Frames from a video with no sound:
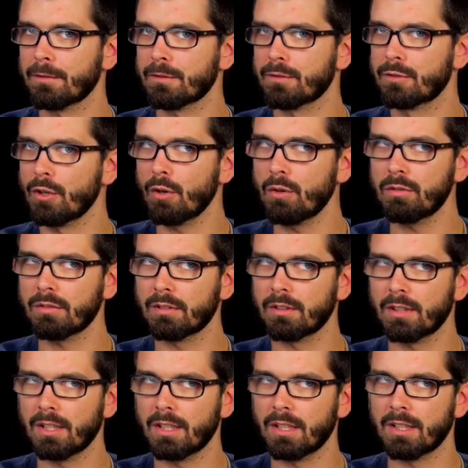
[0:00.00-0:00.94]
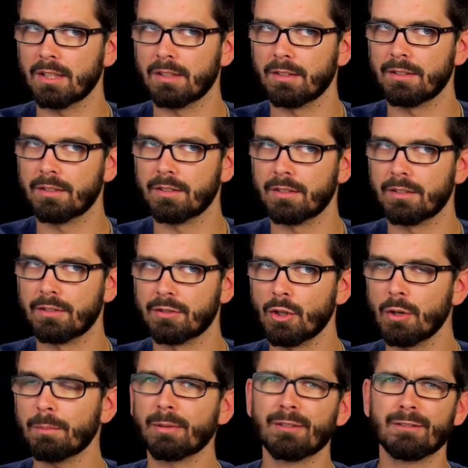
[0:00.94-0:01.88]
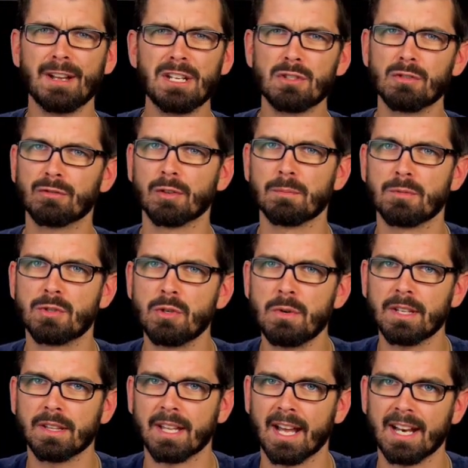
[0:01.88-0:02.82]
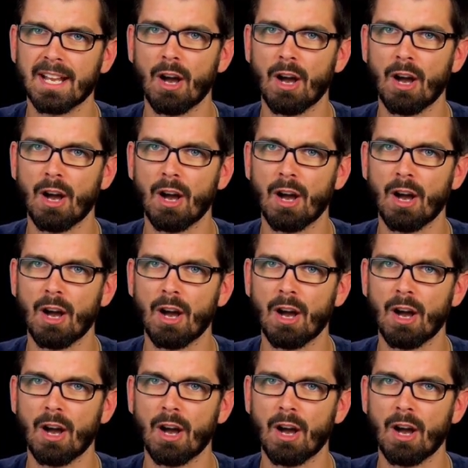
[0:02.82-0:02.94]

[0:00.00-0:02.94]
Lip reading: don't prevent you from doing that.